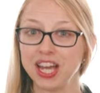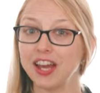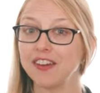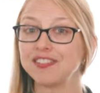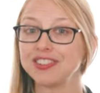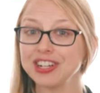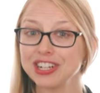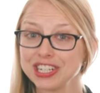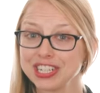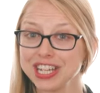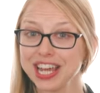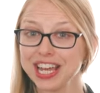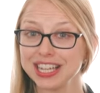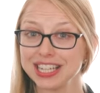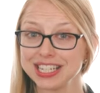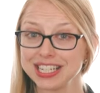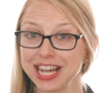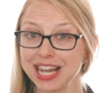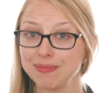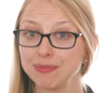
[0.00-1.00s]
If you're
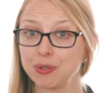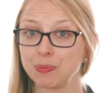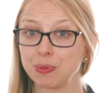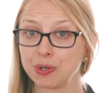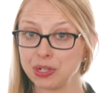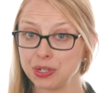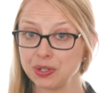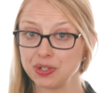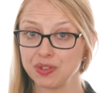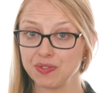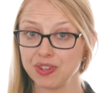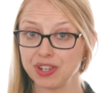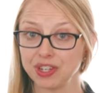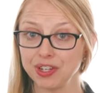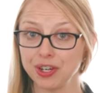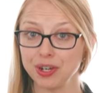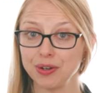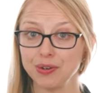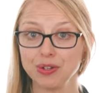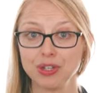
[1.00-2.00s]
taking the time to produce a
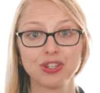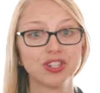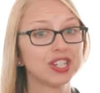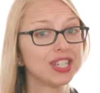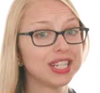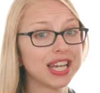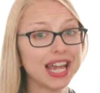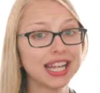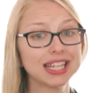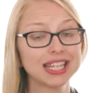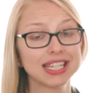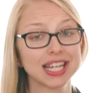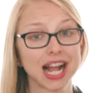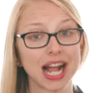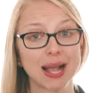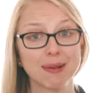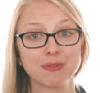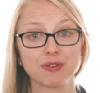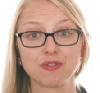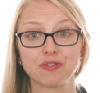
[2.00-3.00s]
video, you should take the
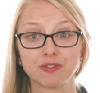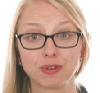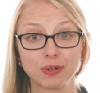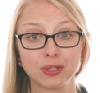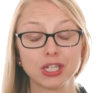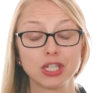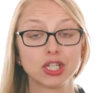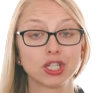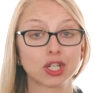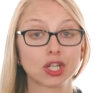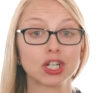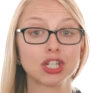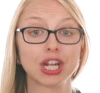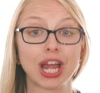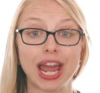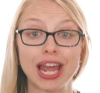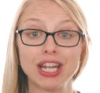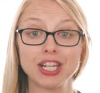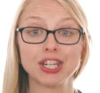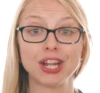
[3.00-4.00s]
time to fully search
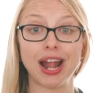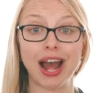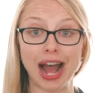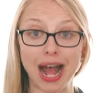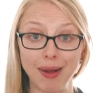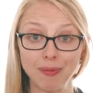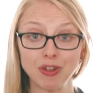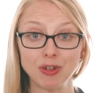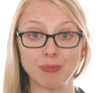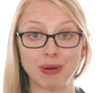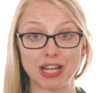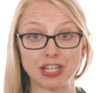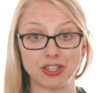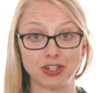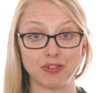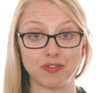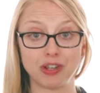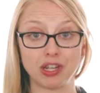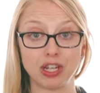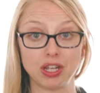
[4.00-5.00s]
engine
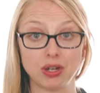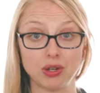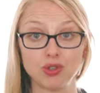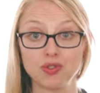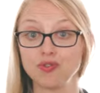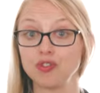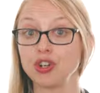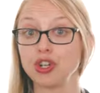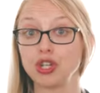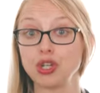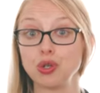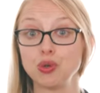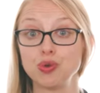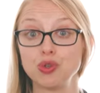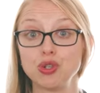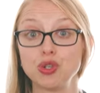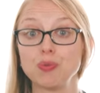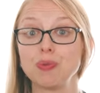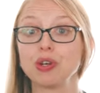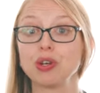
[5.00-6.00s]
optimize your videos for
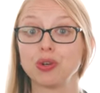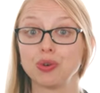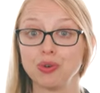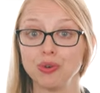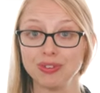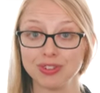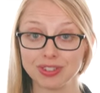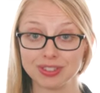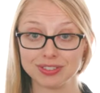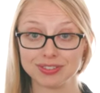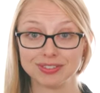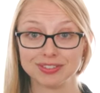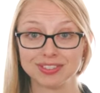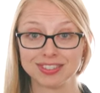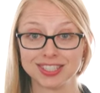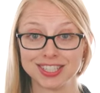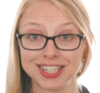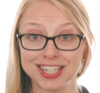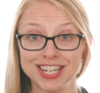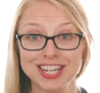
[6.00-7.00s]
YouTube and Google.
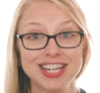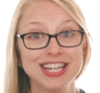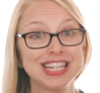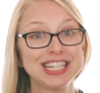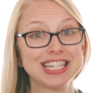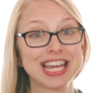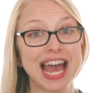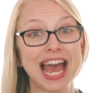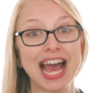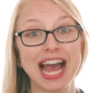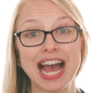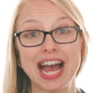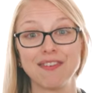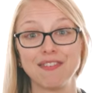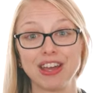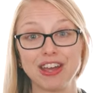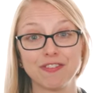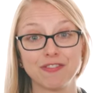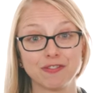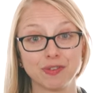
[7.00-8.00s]
To
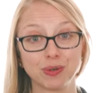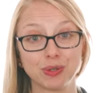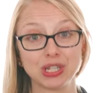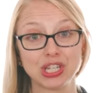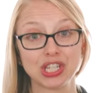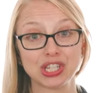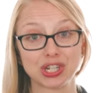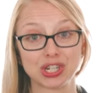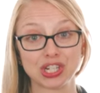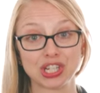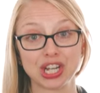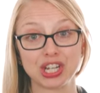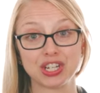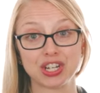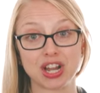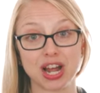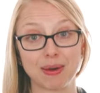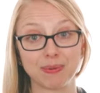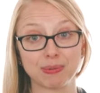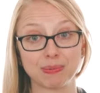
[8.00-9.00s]
have a fully search
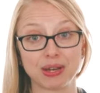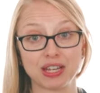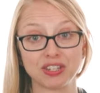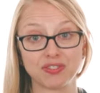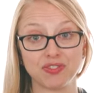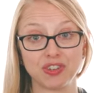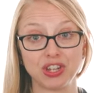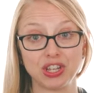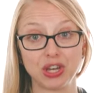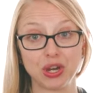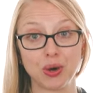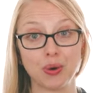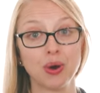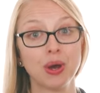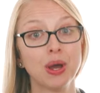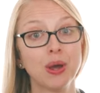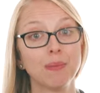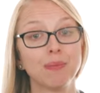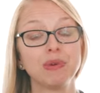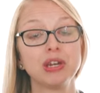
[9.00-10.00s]
engine optimized video
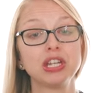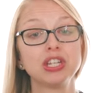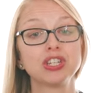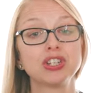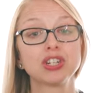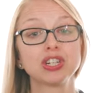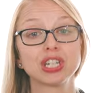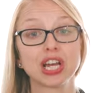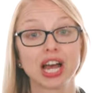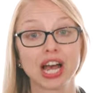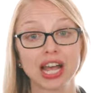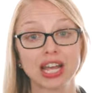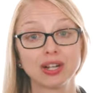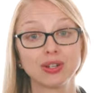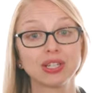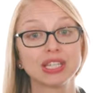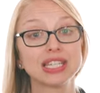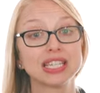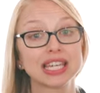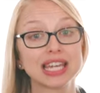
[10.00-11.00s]
means your
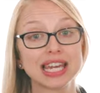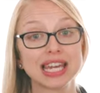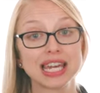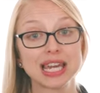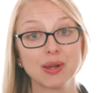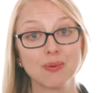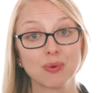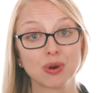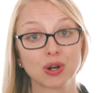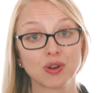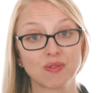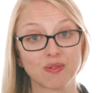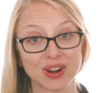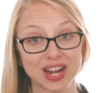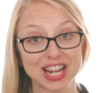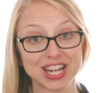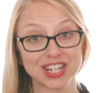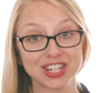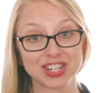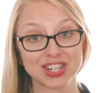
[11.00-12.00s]
title is keyword
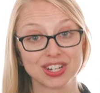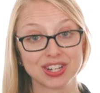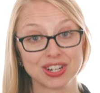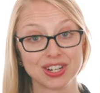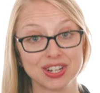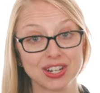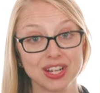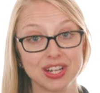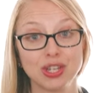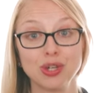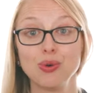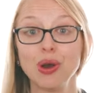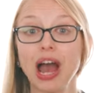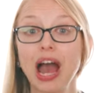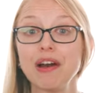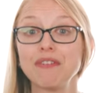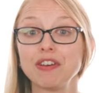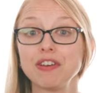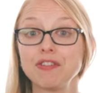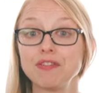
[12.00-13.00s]
rich. You
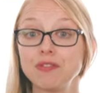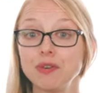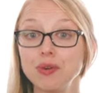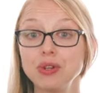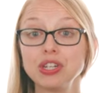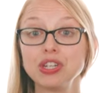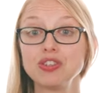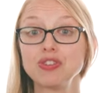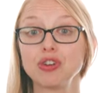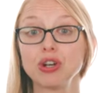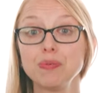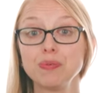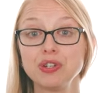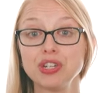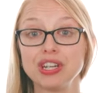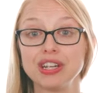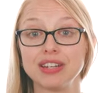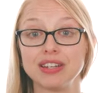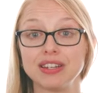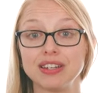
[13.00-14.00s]
have a full
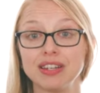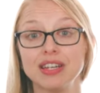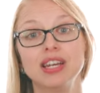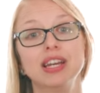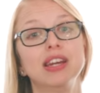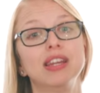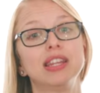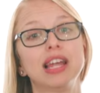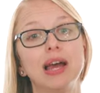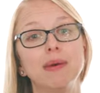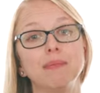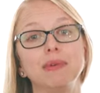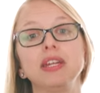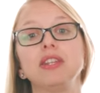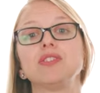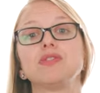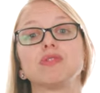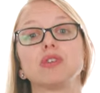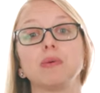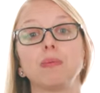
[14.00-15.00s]
description. That
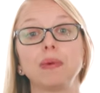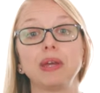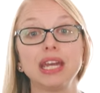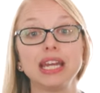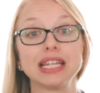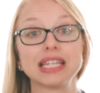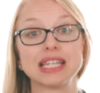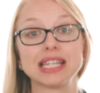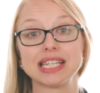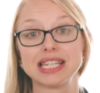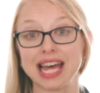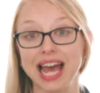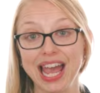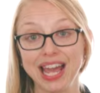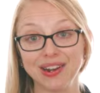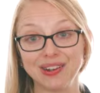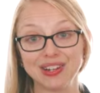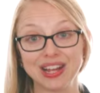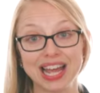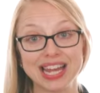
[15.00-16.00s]
means it repeats the
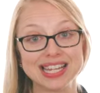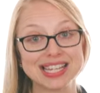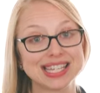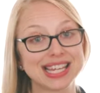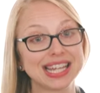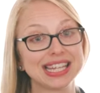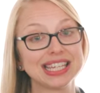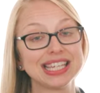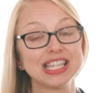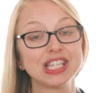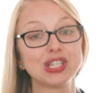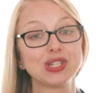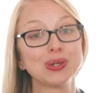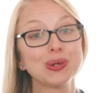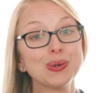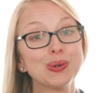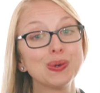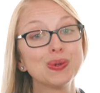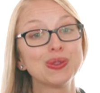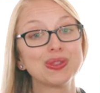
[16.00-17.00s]
title and is at least
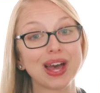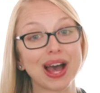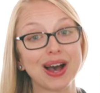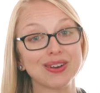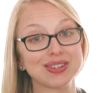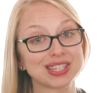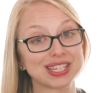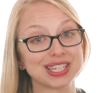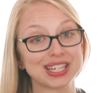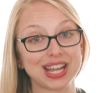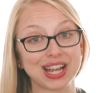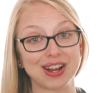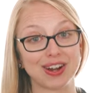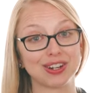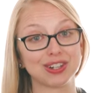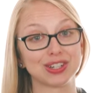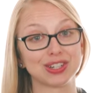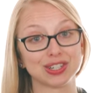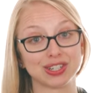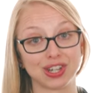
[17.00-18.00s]
two thousand
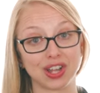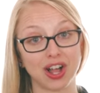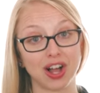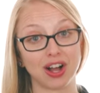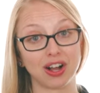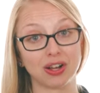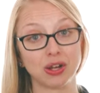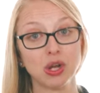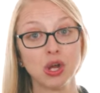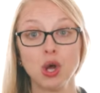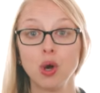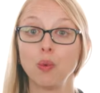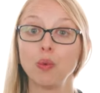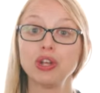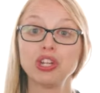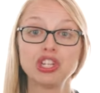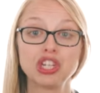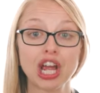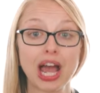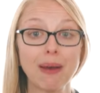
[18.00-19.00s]
characters long,
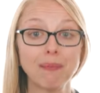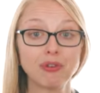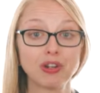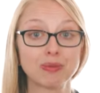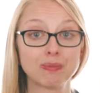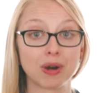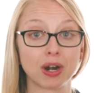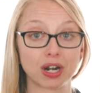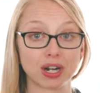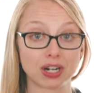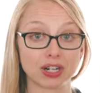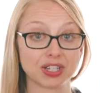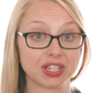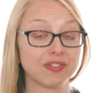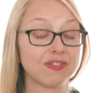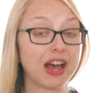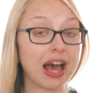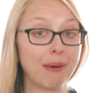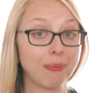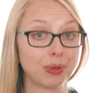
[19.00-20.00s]
with chapter markers
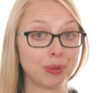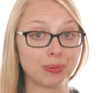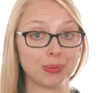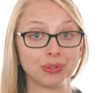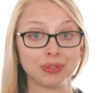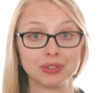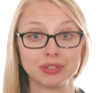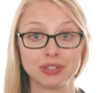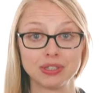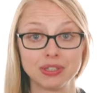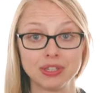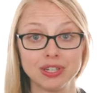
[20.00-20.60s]
if applicable.